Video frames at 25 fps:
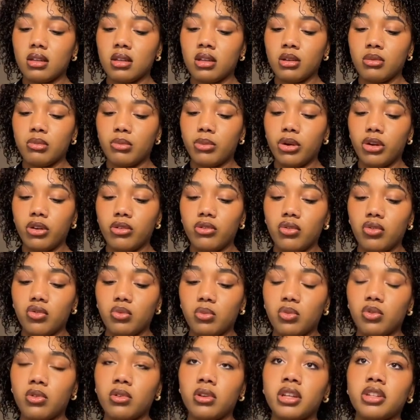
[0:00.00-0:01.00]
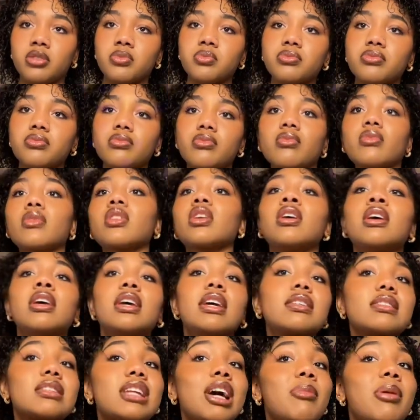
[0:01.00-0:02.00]
perfume one.
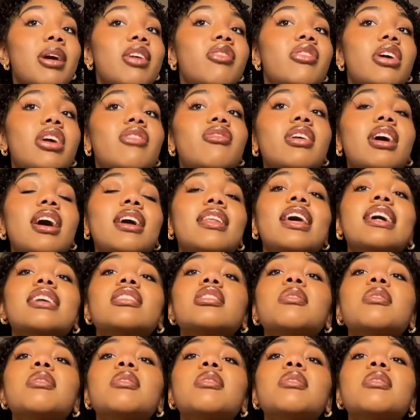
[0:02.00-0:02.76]
It's not my favorite. I like the